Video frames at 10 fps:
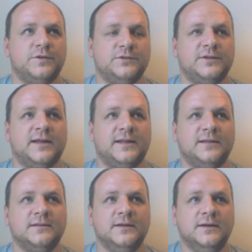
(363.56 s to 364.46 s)
to get
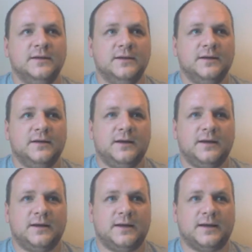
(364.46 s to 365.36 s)
in,
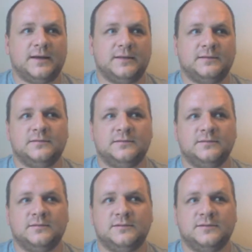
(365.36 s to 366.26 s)

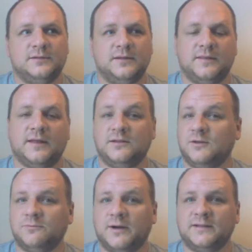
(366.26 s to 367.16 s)
and then
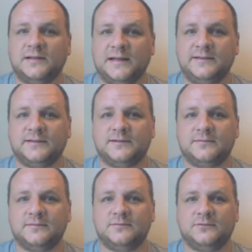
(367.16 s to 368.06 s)
you write a letter
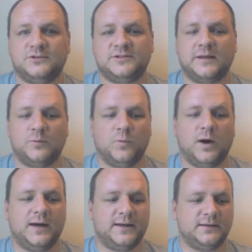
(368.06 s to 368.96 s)
to say
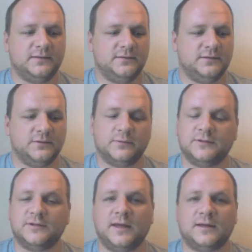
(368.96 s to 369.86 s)
why you want
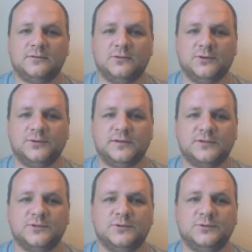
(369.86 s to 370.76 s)
to get onto this
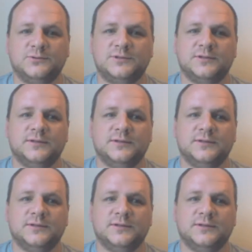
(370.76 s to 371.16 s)
course.